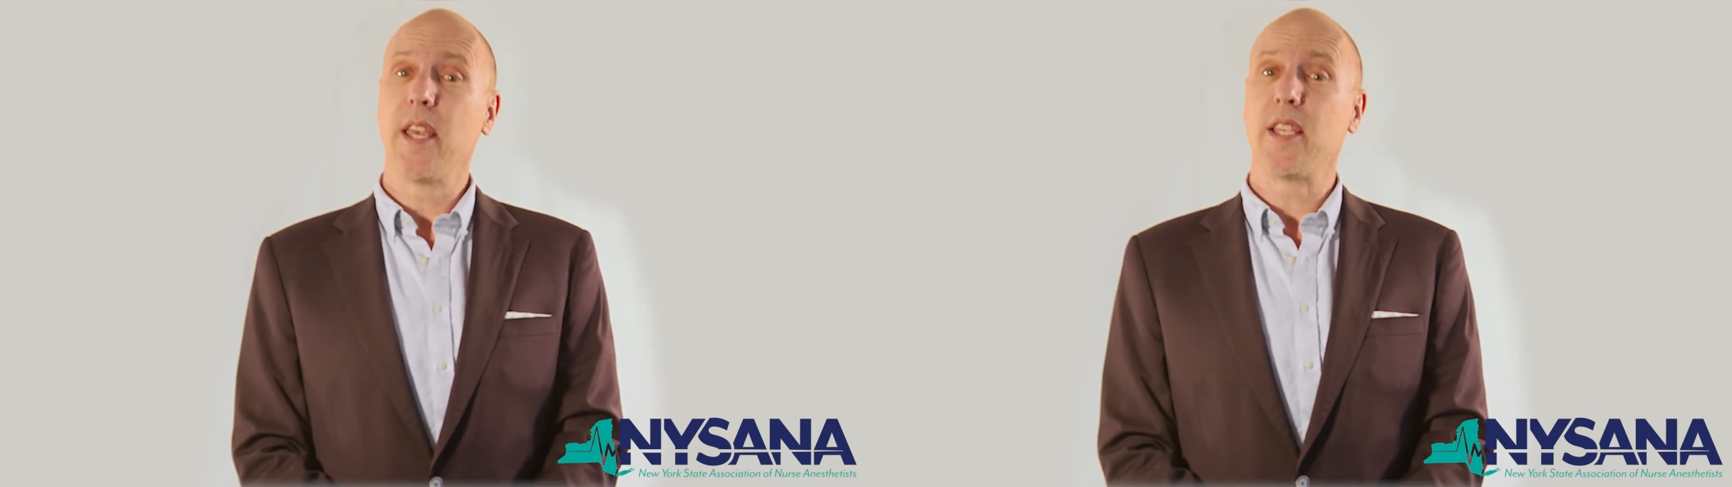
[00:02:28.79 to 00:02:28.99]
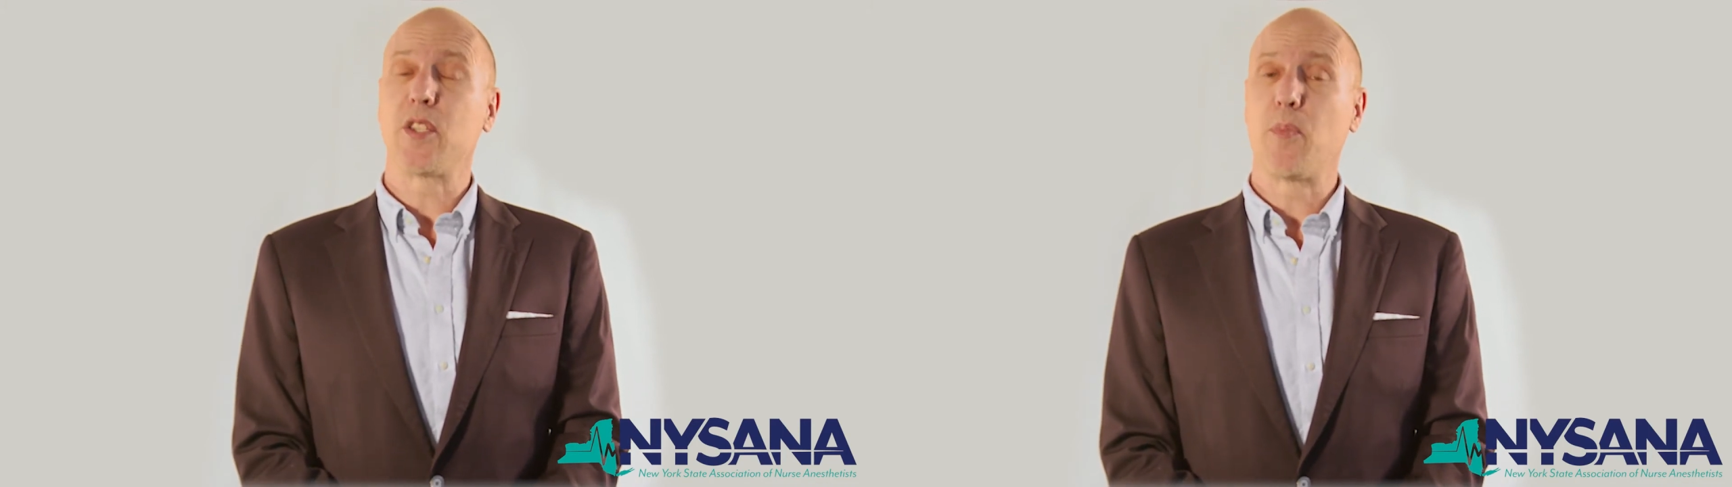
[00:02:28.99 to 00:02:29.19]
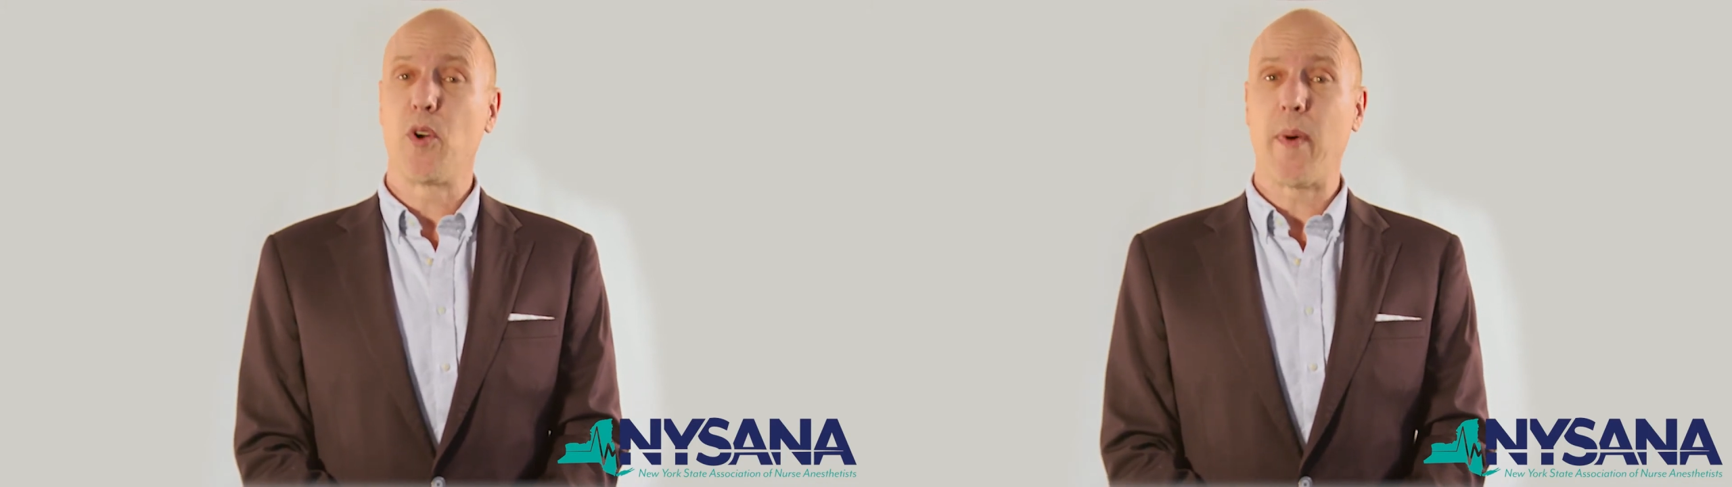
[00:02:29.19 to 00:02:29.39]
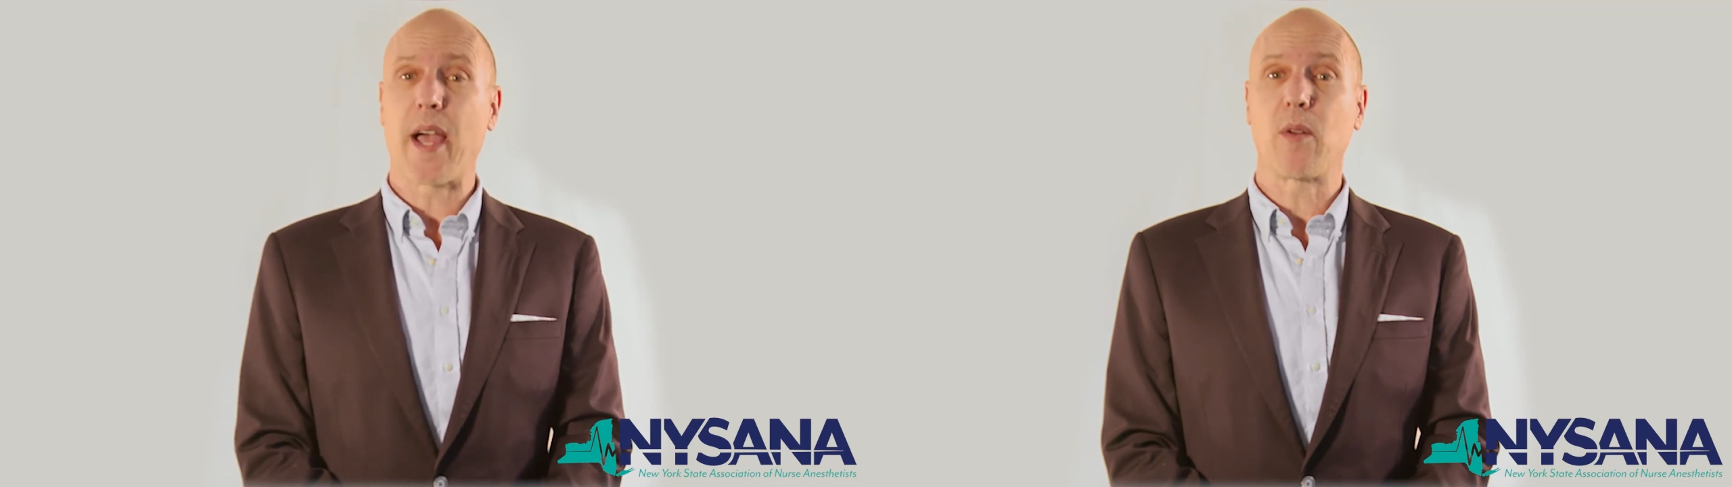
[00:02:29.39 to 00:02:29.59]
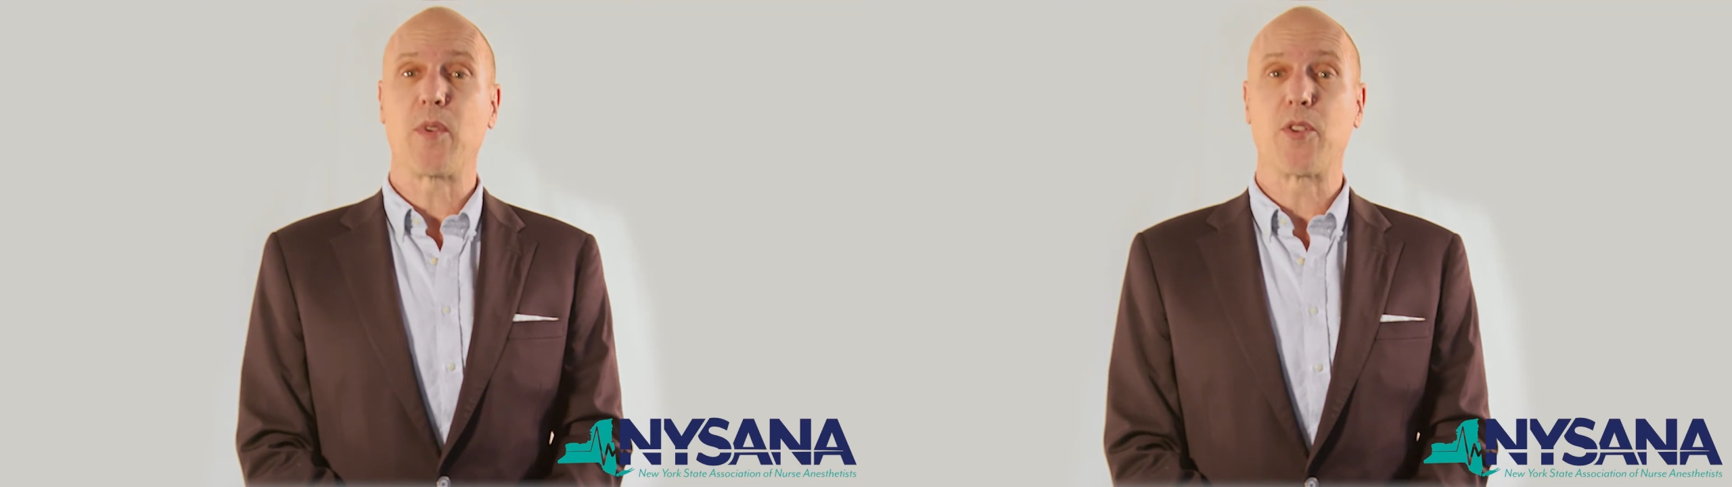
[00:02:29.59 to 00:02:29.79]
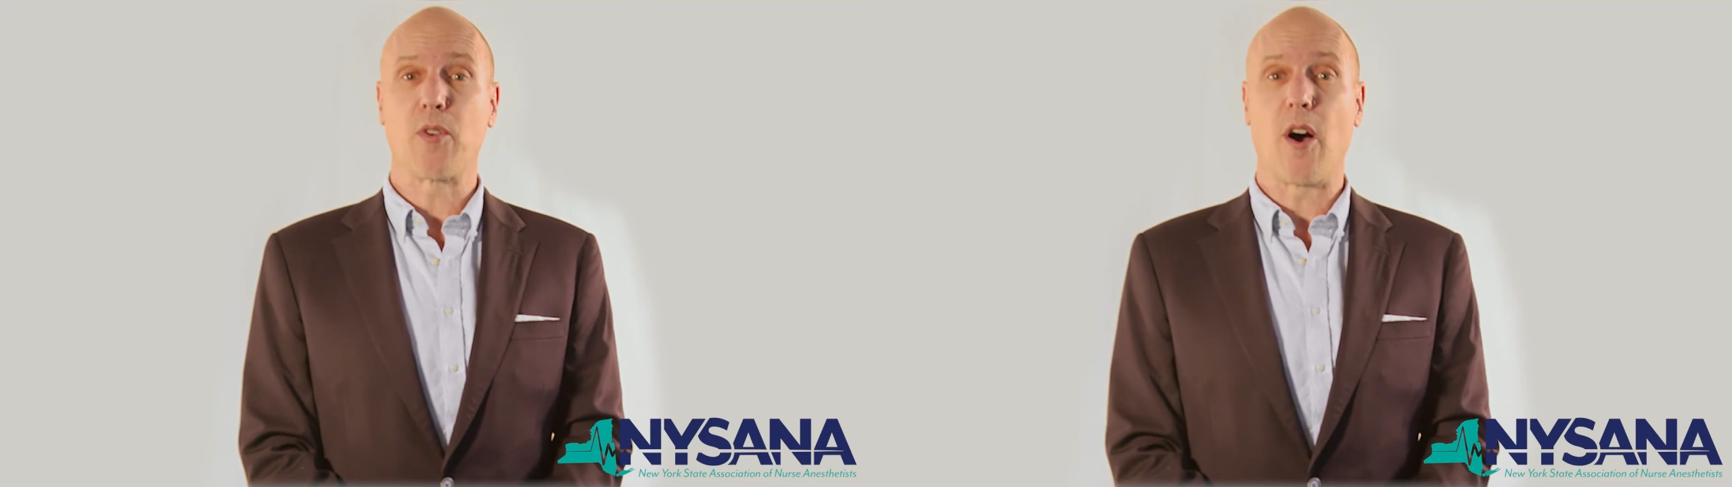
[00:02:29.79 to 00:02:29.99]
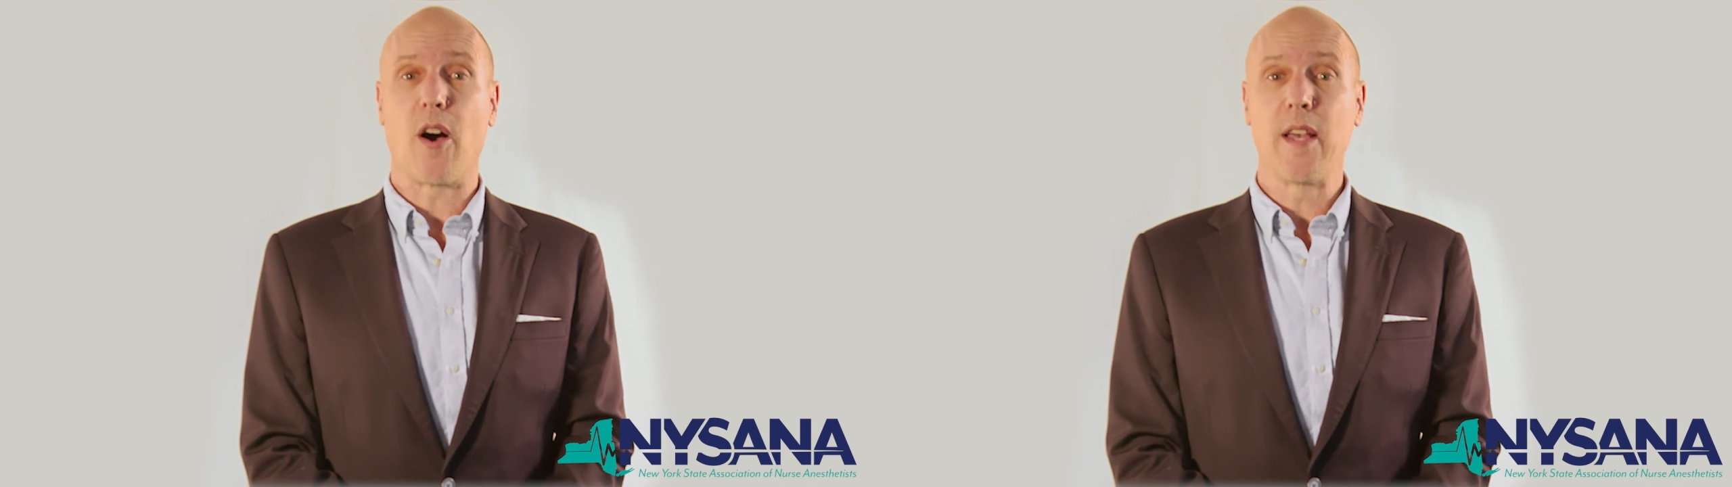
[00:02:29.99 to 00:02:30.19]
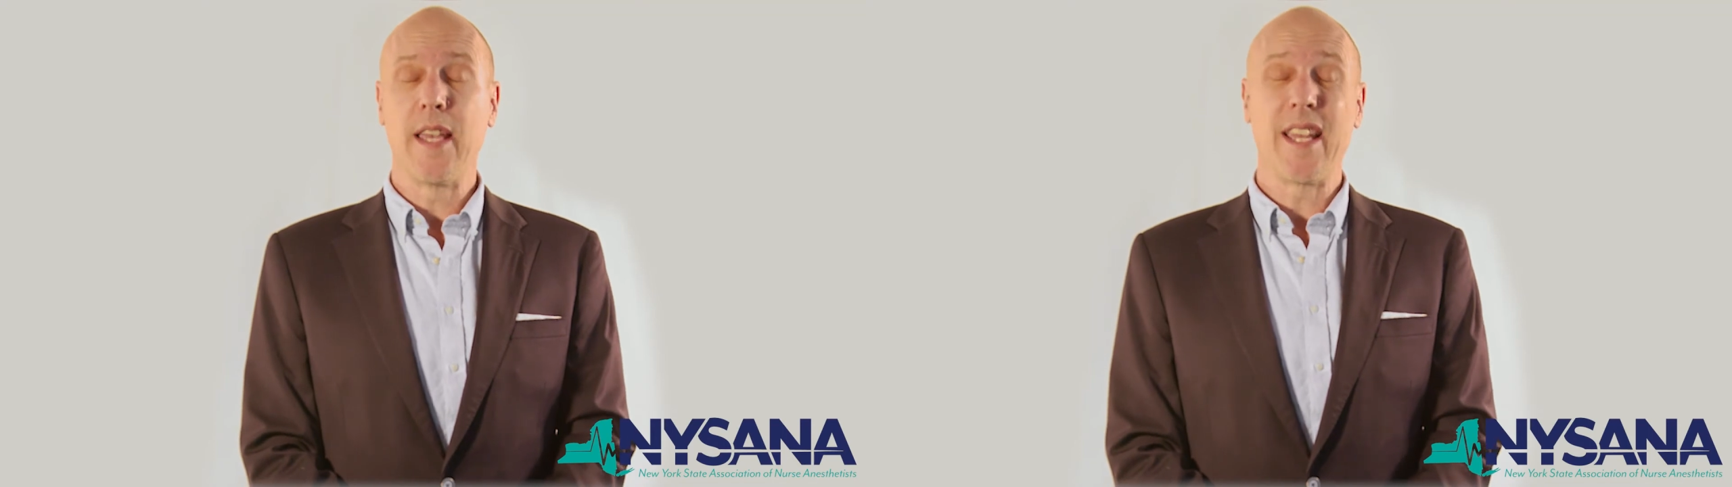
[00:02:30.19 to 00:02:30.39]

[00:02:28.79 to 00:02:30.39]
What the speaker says: is to pull back and withdraw.